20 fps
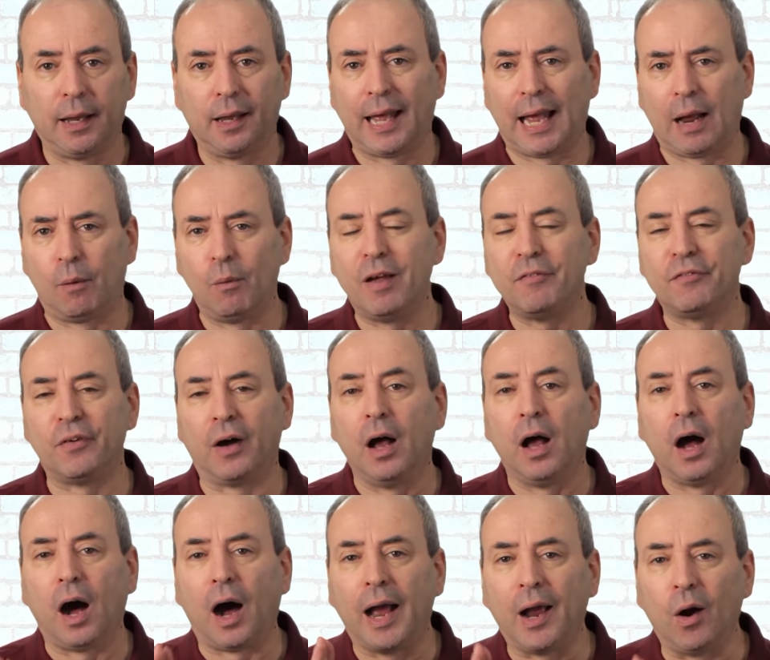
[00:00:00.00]
However,
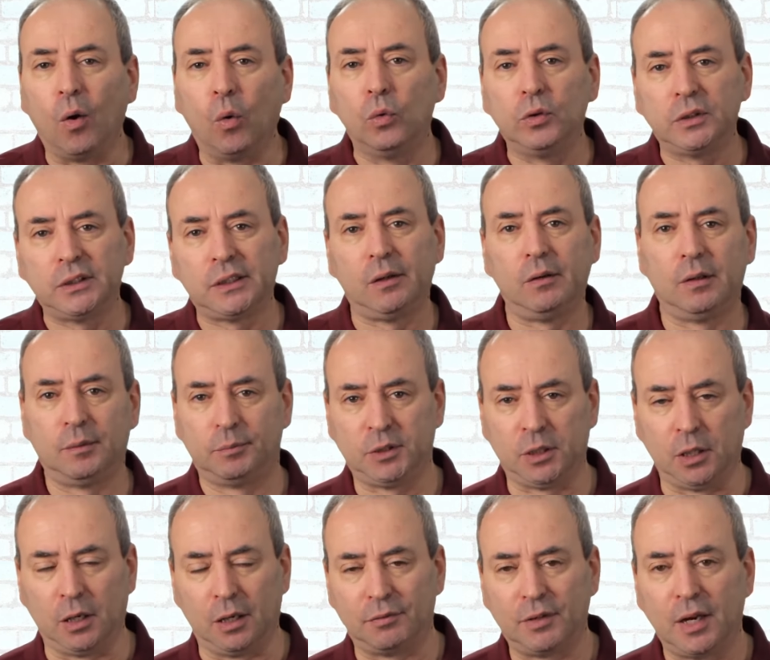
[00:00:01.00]
I also
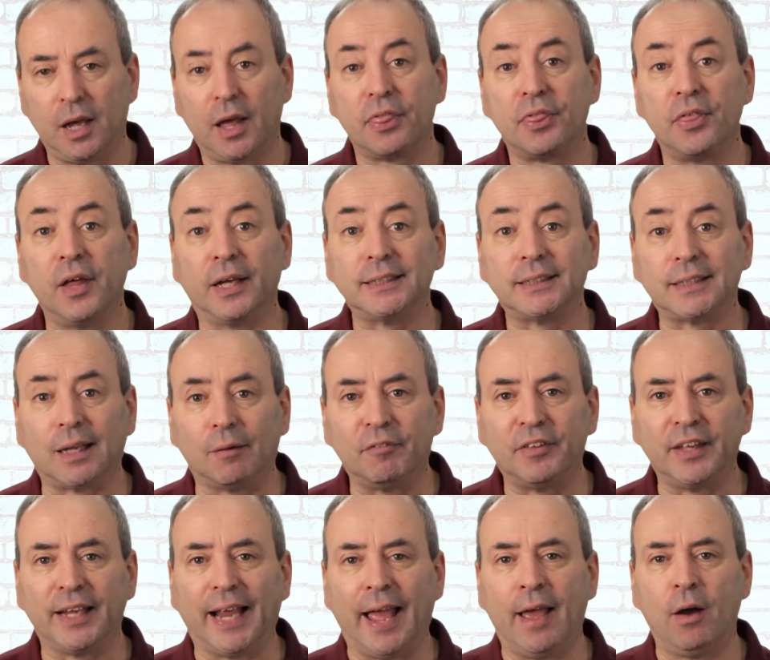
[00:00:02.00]
observed that
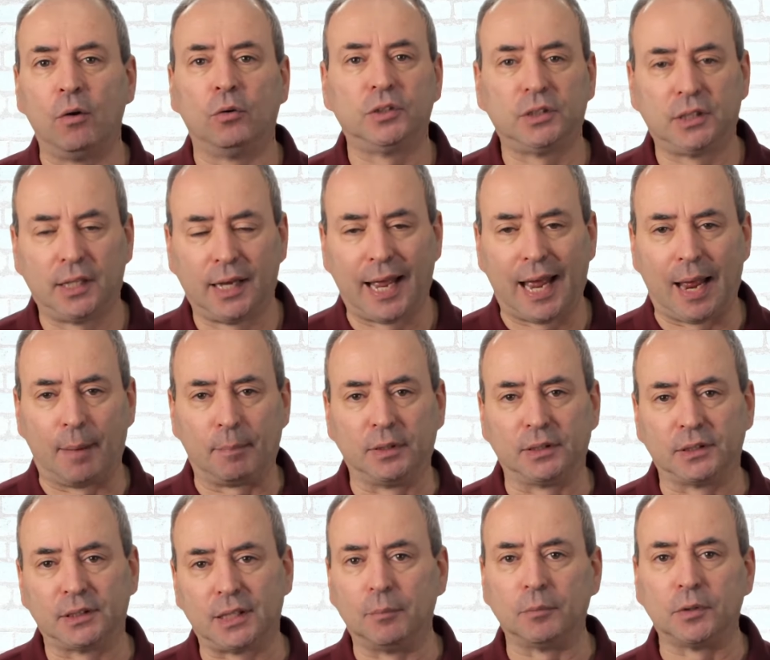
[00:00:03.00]
something else
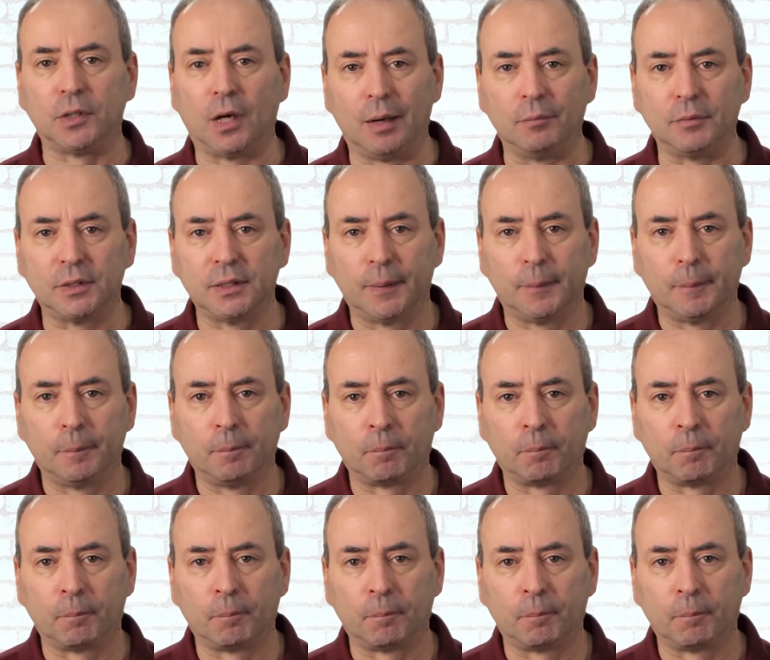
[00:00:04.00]
happens sometimes.